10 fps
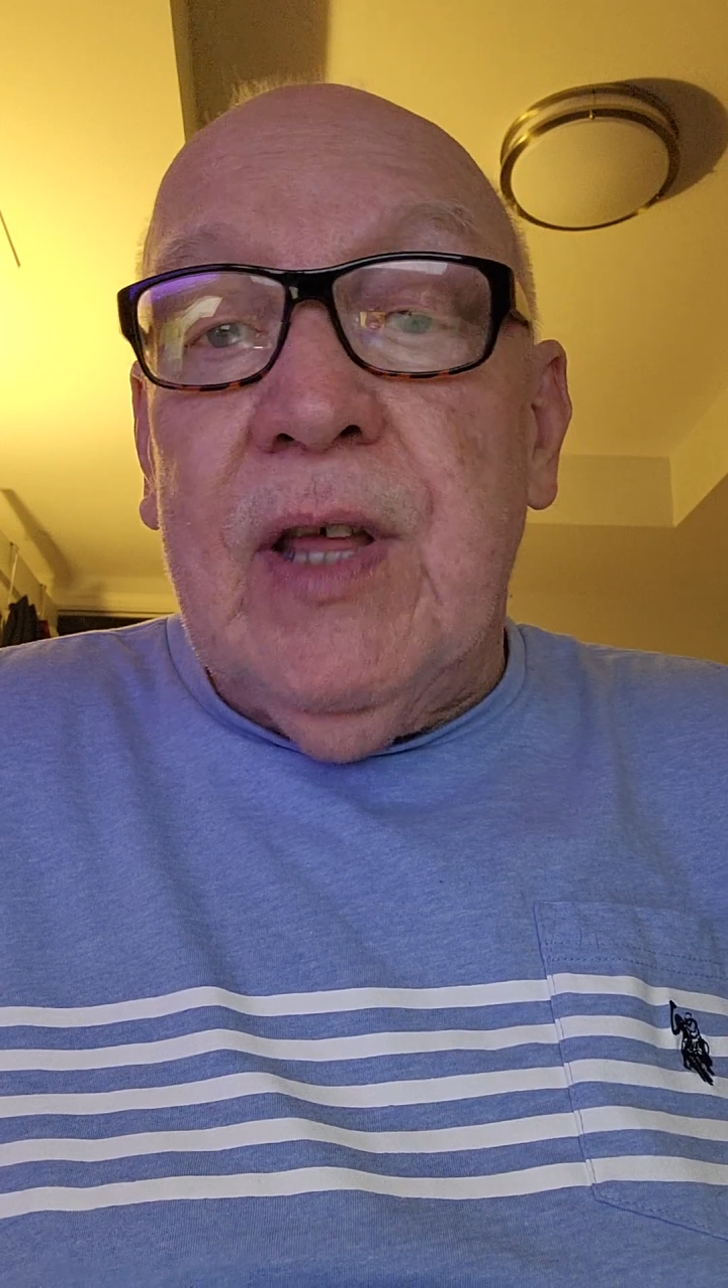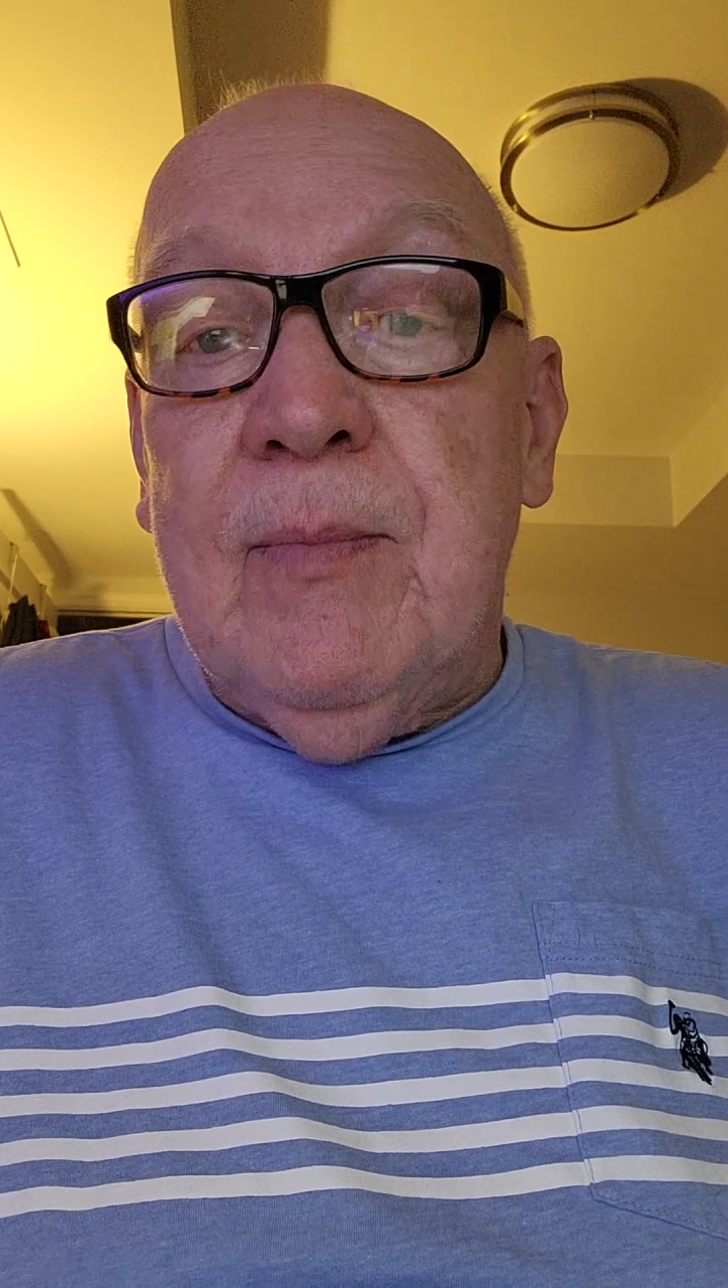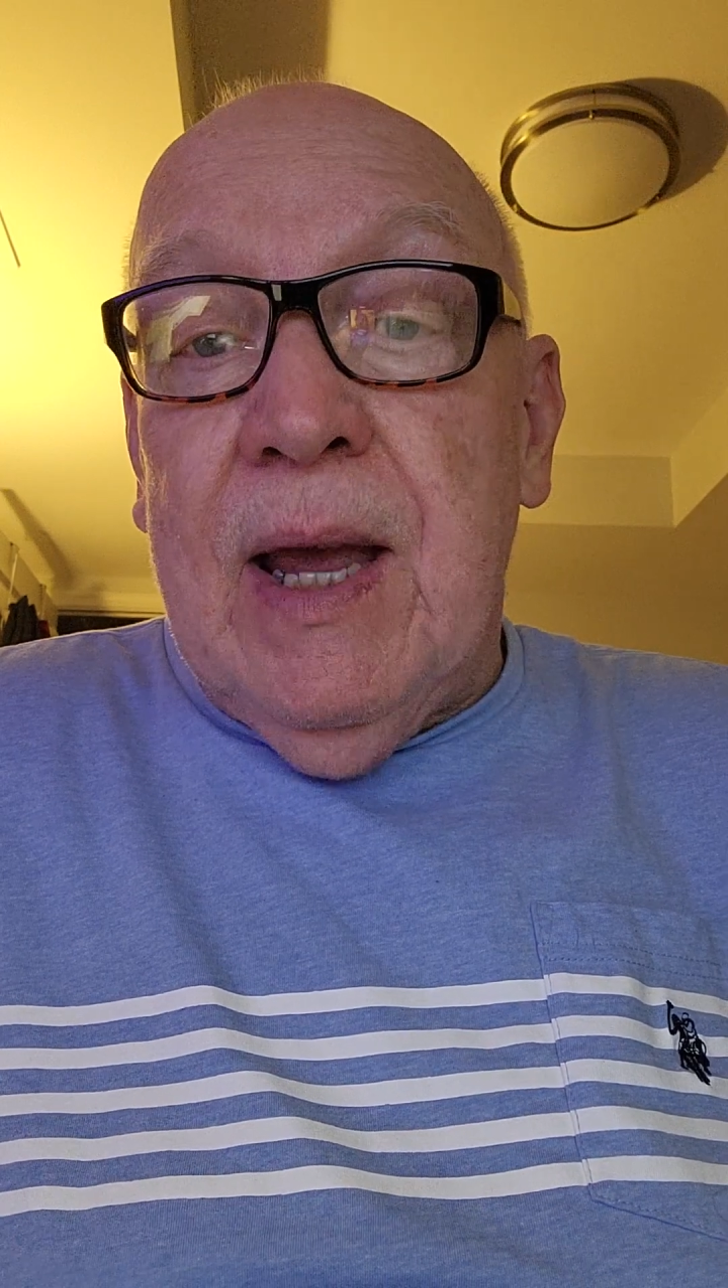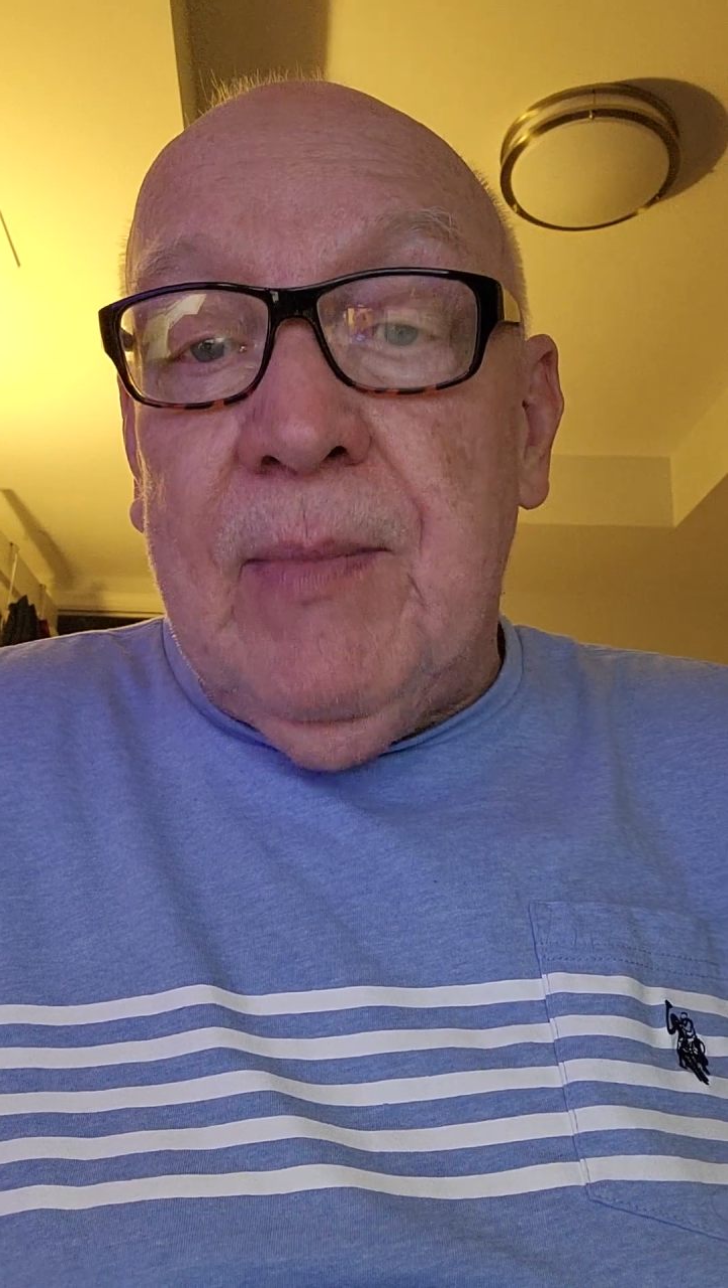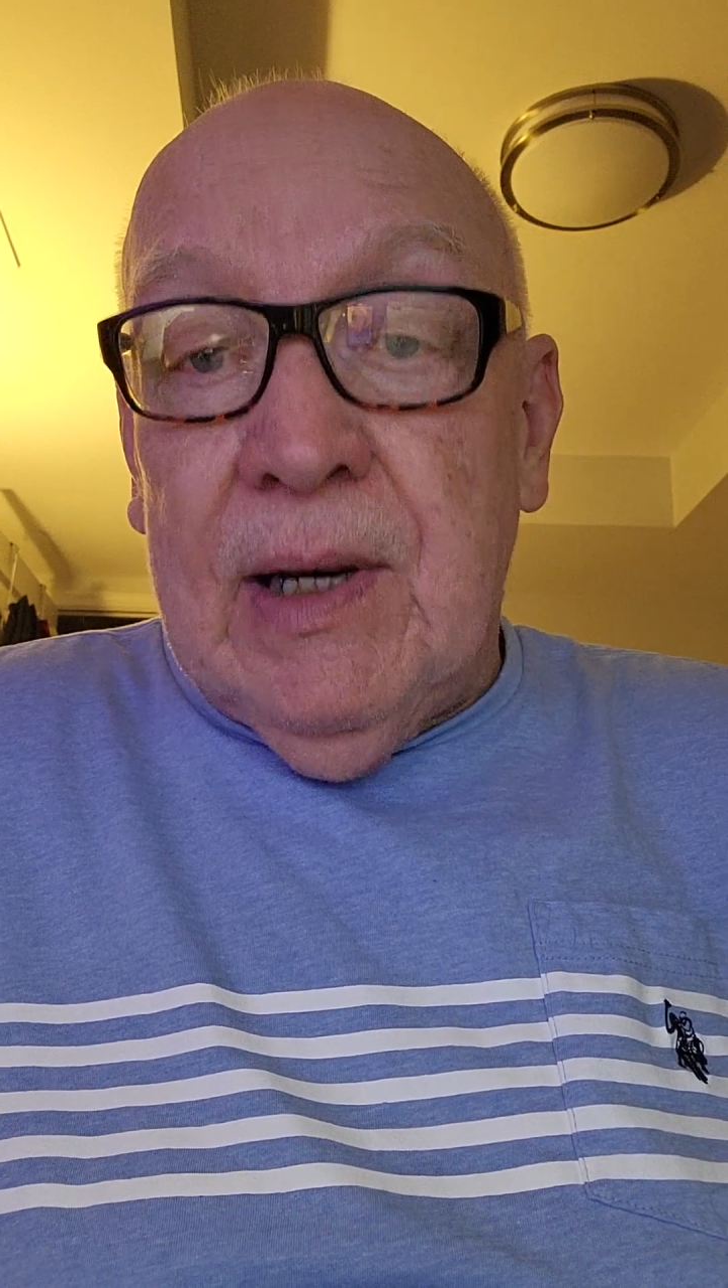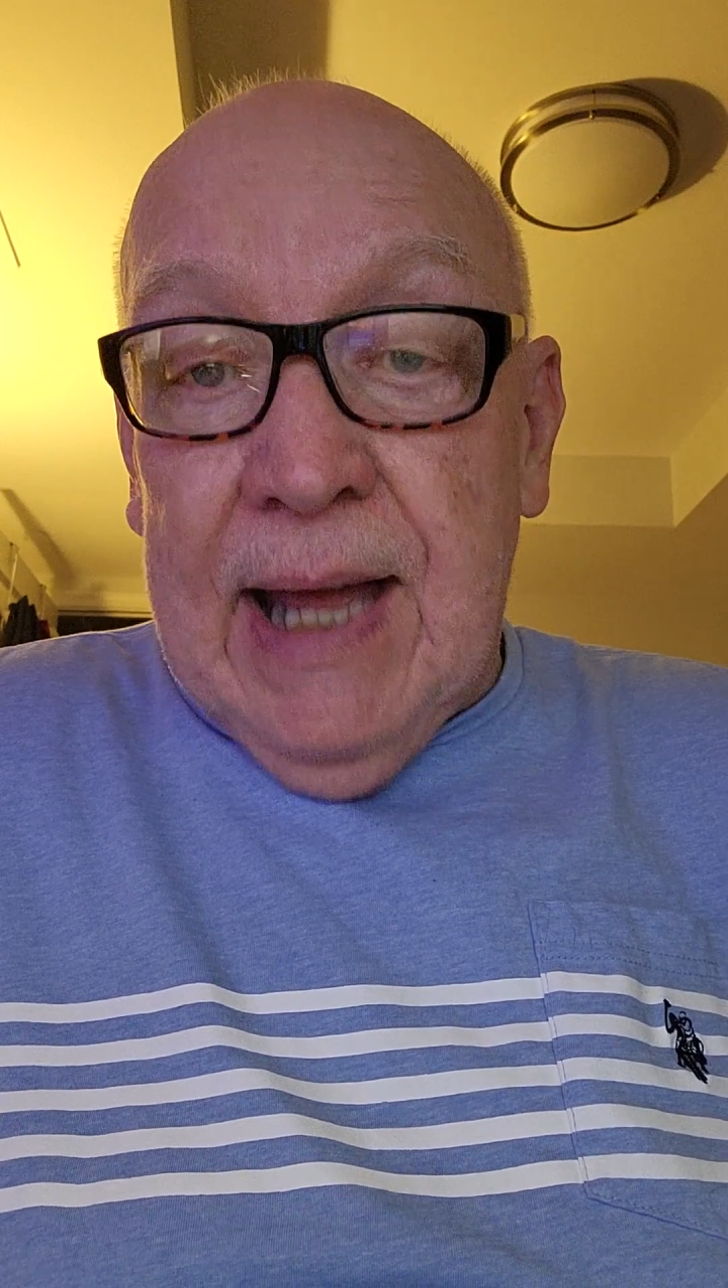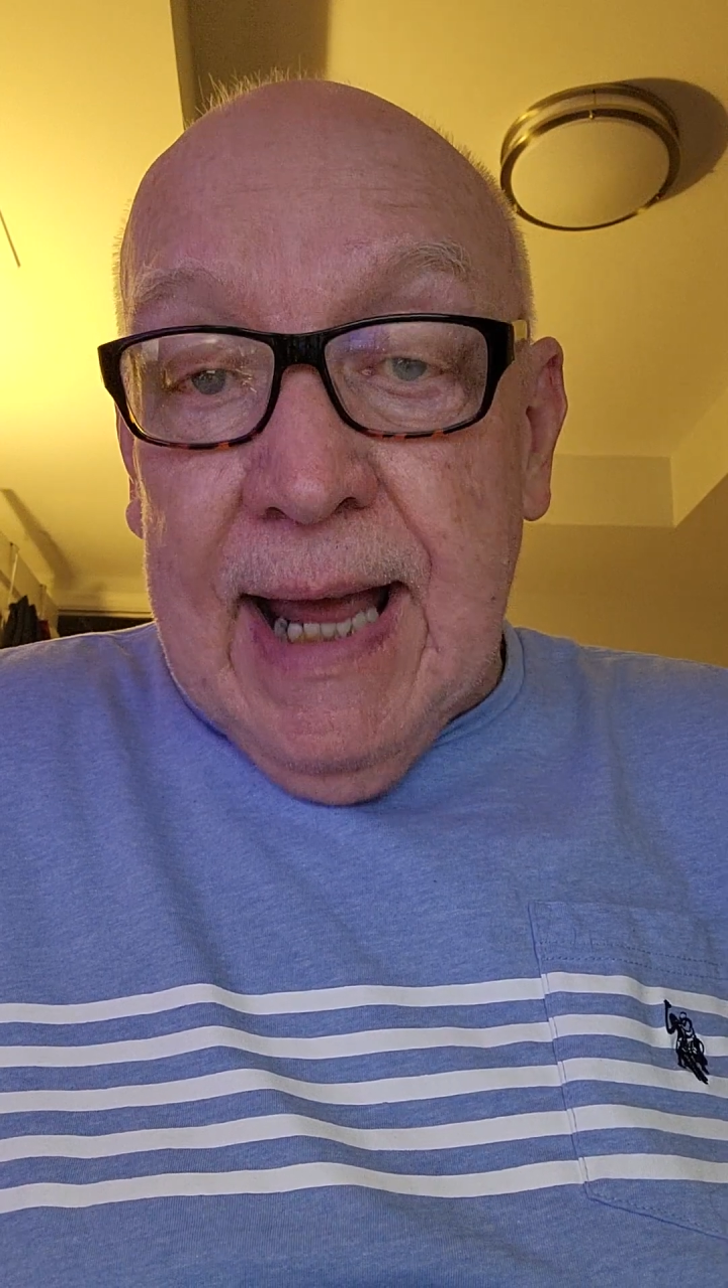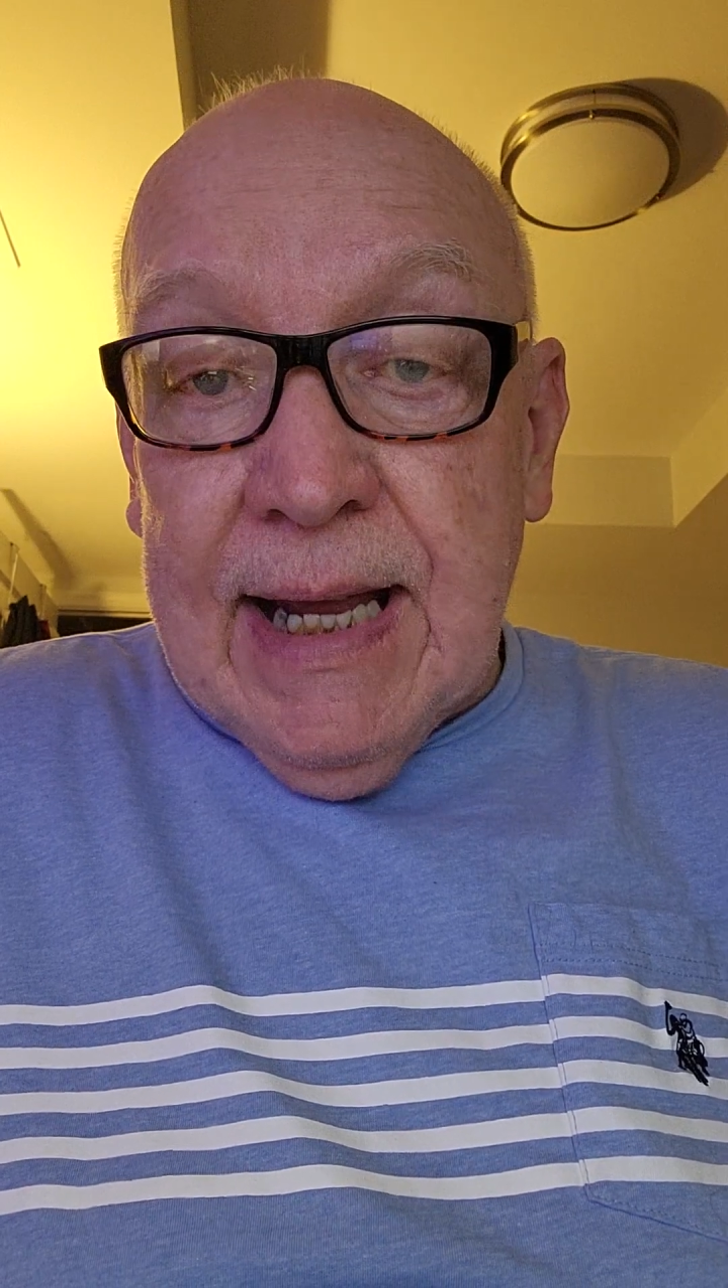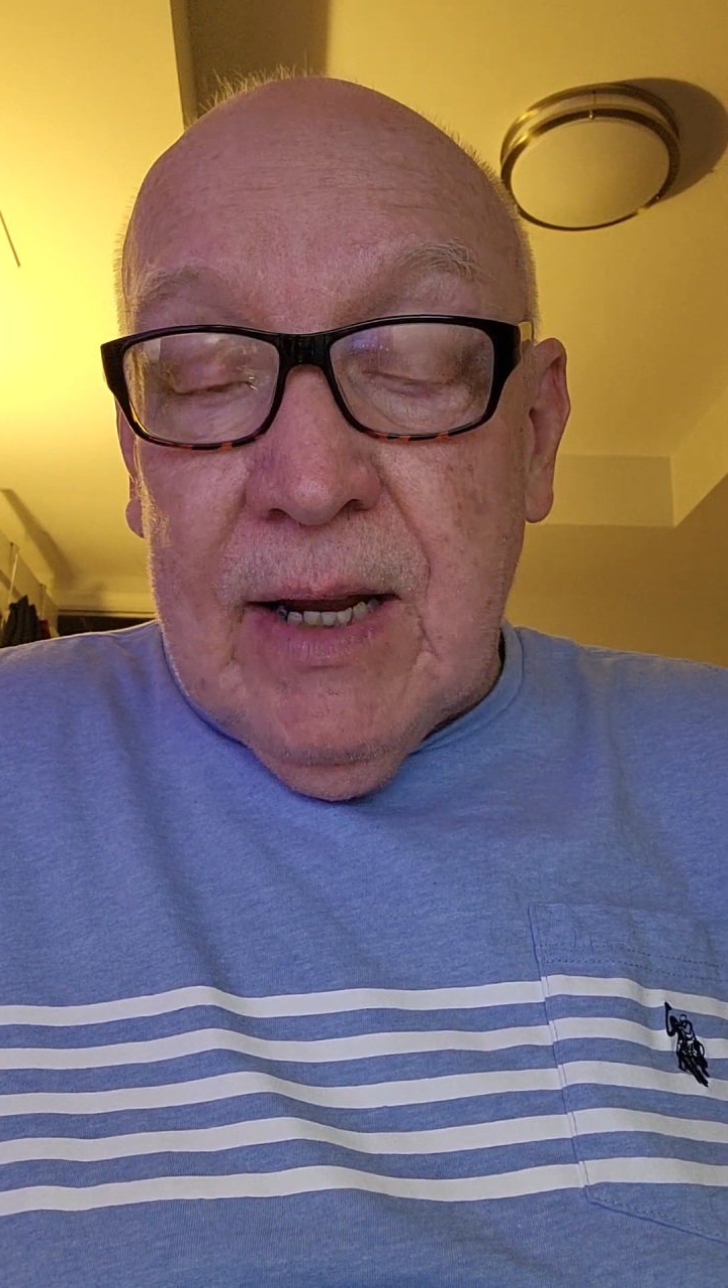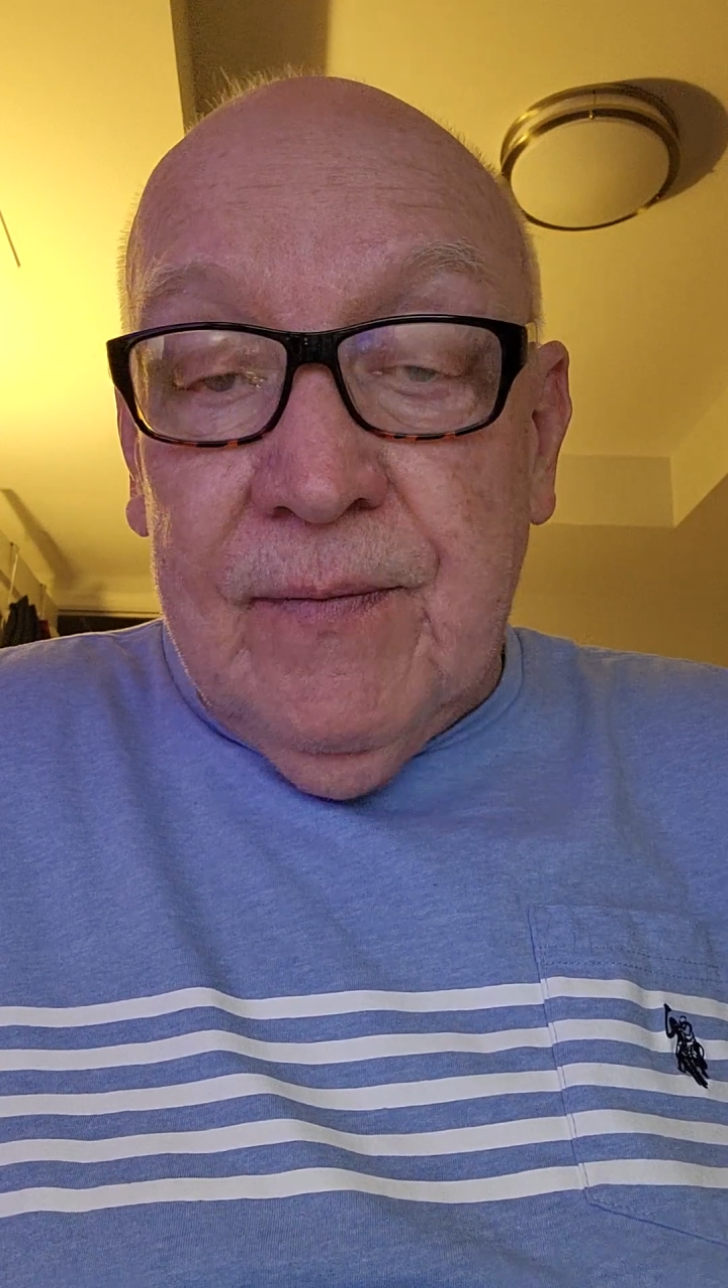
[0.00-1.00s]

they may be lacking